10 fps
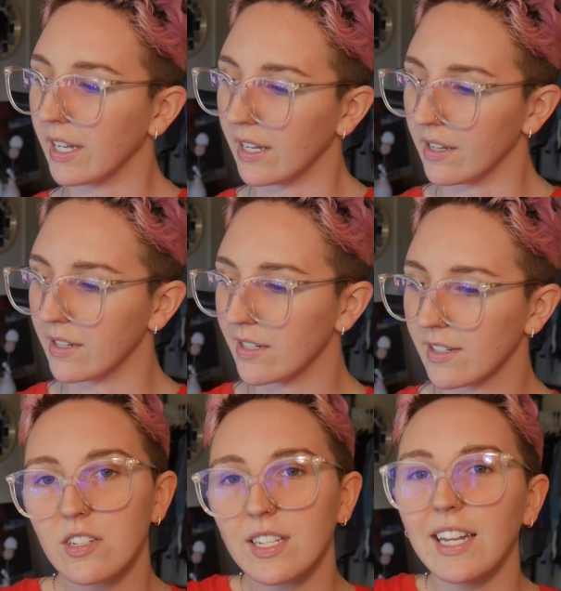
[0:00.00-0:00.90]
and
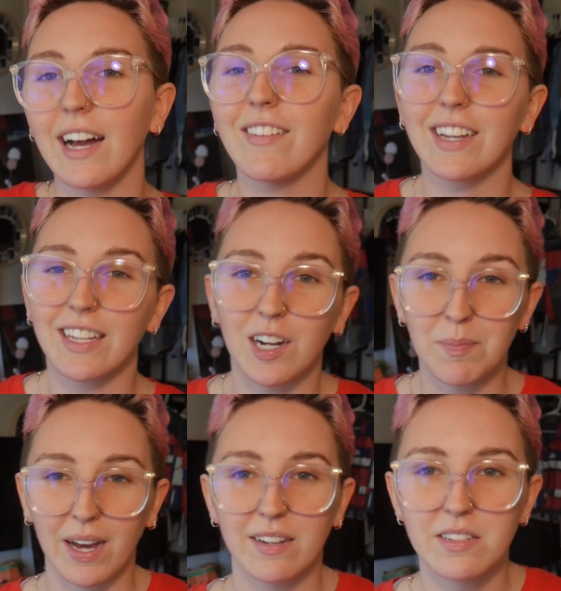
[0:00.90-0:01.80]
just get out and get our
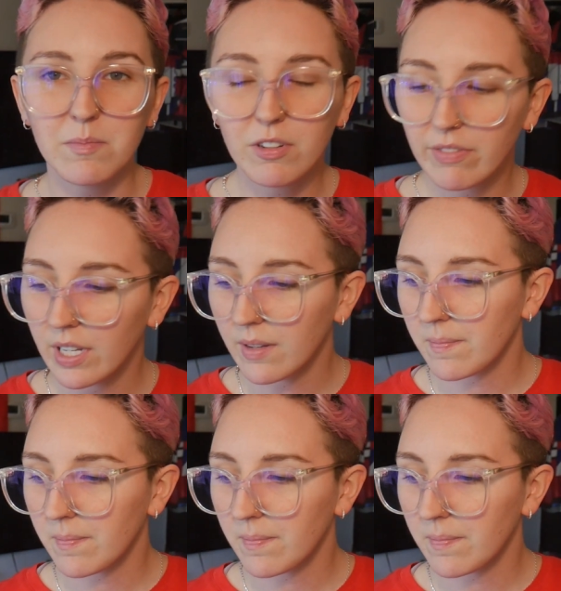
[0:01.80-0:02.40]
bodies moving.